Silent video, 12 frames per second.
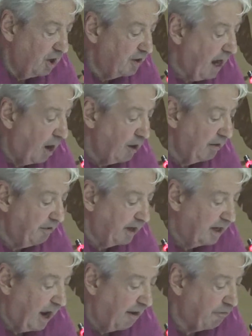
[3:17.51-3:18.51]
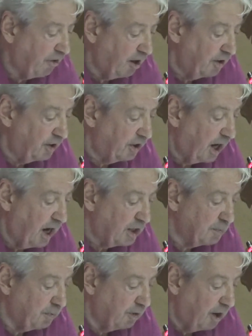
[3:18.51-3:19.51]
now living in Africa and the
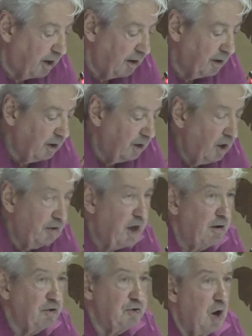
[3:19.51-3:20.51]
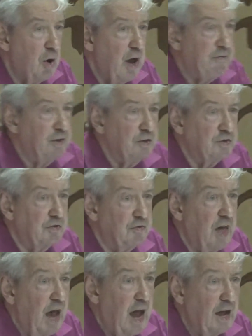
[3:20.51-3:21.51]
diaspora. There is no evidence of
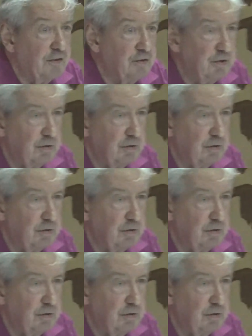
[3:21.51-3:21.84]
that.